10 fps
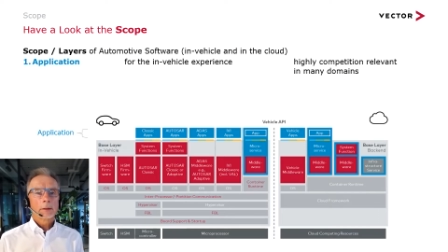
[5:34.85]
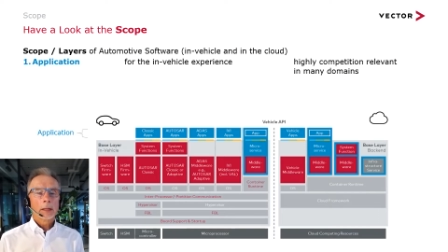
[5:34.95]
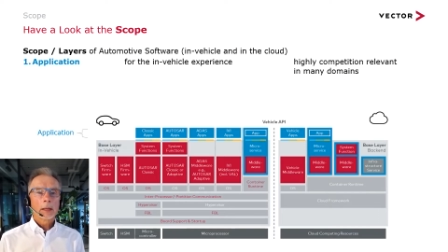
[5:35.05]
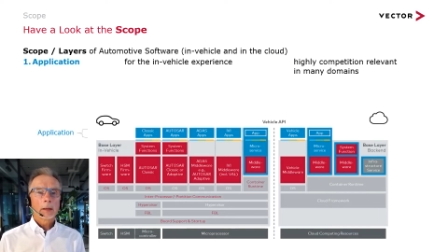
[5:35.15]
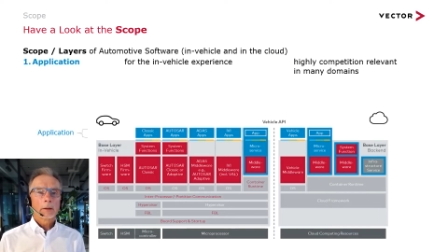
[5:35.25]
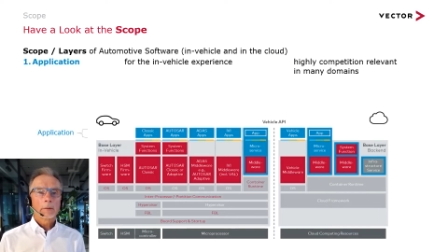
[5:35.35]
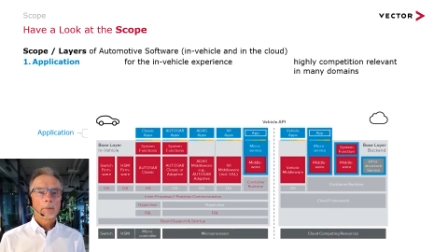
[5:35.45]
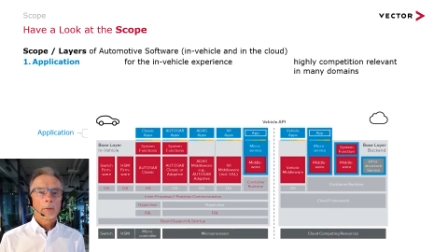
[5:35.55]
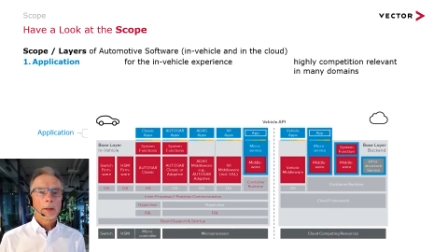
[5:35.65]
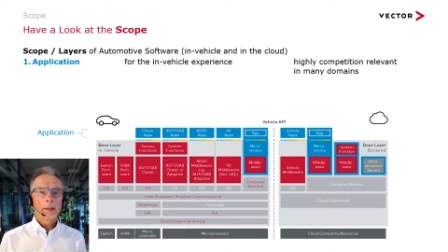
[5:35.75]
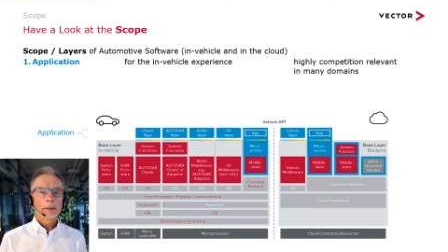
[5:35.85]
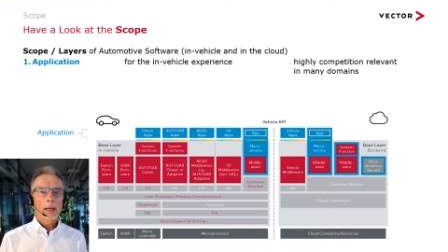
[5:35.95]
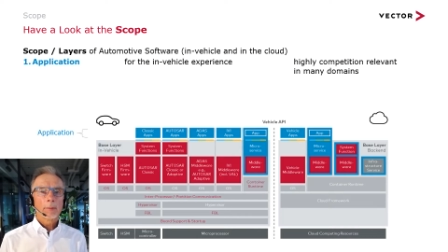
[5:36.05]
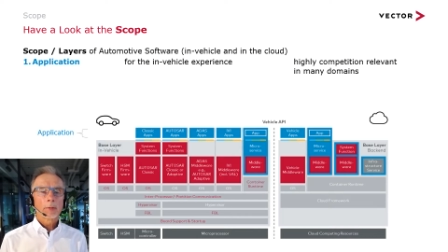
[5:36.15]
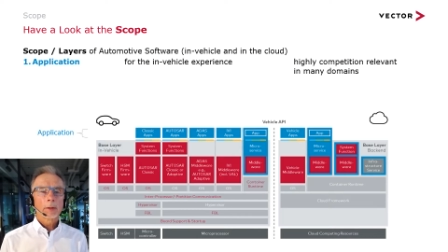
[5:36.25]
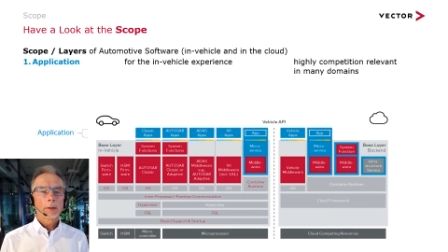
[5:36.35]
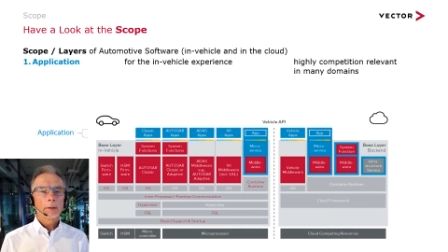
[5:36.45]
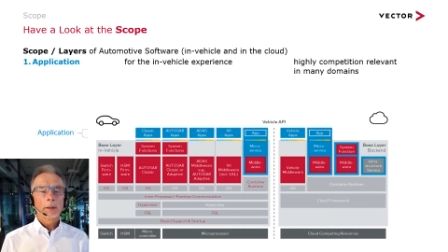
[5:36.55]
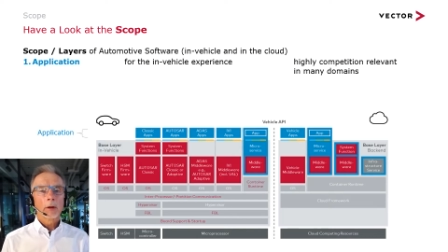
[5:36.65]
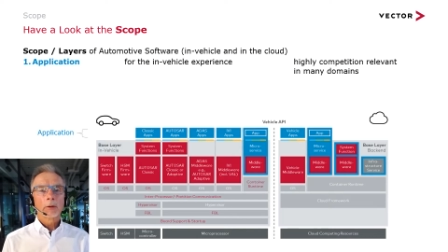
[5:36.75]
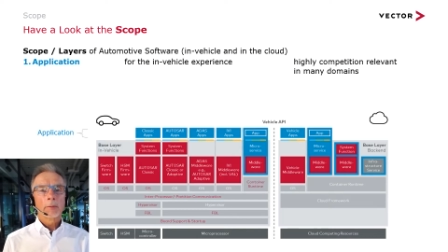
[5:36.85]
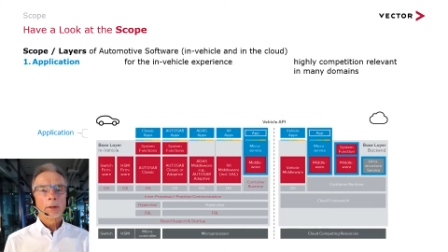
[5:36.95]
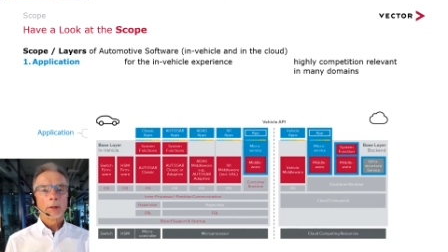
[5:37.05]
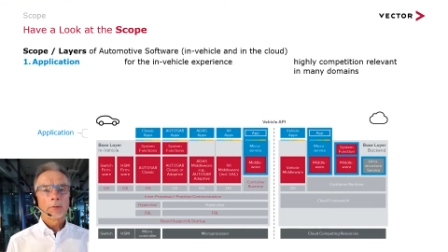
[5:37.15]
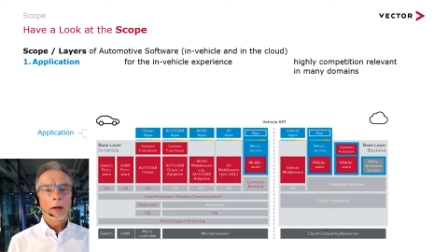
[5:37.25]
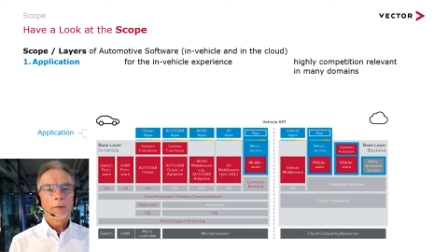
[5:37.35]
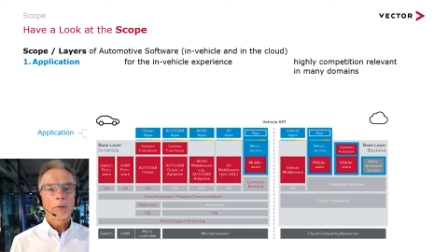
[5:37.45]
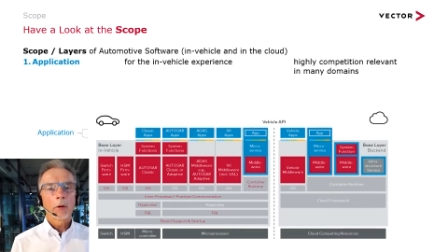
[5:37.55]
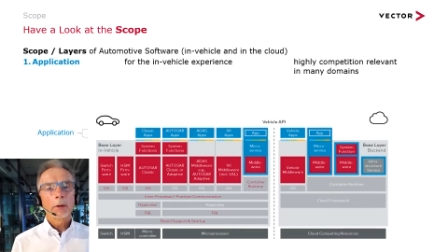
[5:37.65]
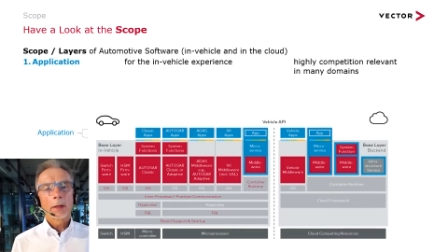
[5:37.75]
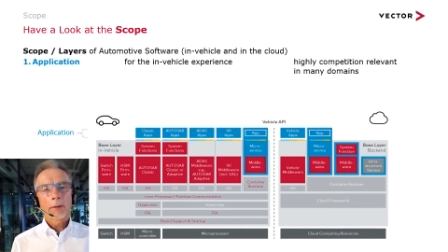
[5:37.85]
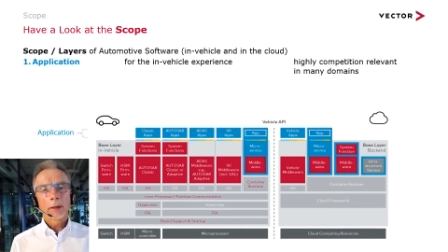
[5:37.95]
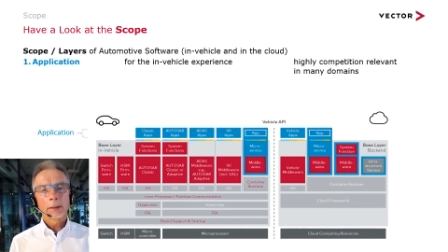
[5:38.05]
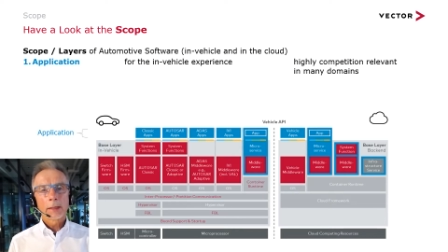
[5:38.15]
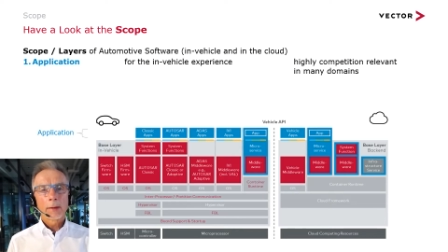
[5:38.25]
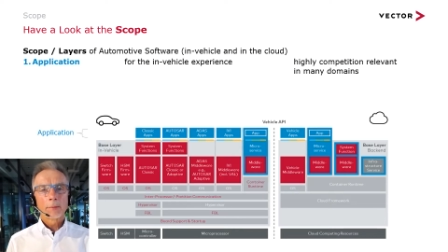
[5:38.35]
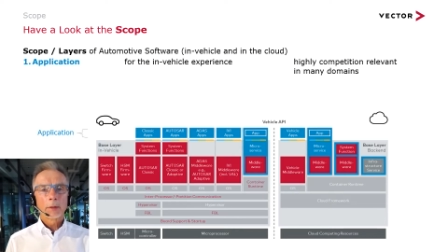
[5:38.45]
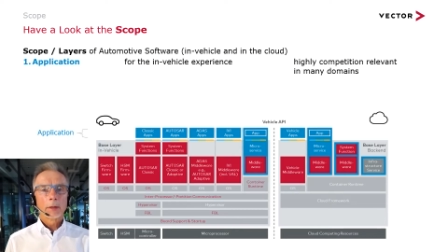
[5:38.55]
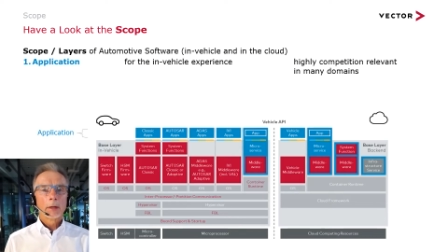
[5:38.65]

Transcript: Taking one example, the automated driving, or another example,